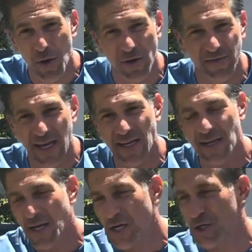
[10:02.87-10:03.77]

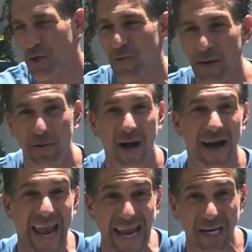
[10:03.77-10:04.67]
motivated to
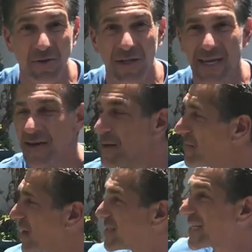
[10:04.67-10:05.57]
repot annually,
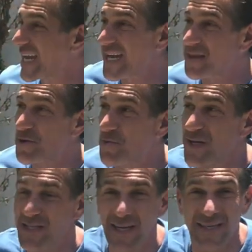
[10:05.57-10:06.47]
as again, the
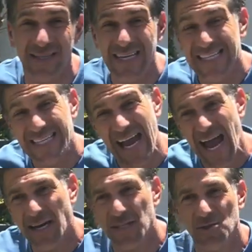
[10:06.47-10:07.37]
risk is it's an
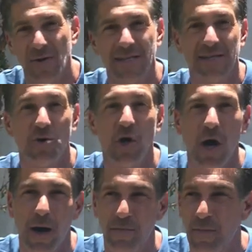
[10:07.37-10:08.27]
added stress that will
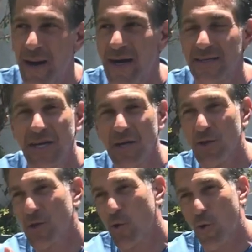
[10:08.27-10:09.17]
compromise
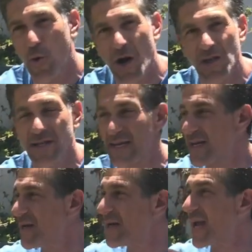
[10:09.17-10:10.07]
the
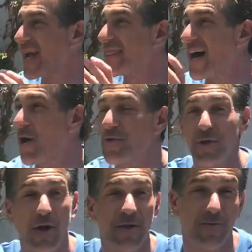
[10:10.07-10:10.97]
quality and the
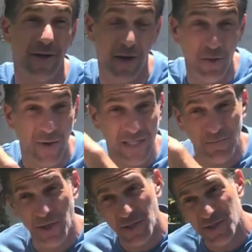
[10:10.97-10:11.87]
health that will otherwise
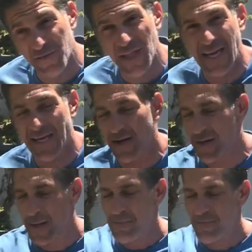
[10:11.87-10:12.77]
produce for that year.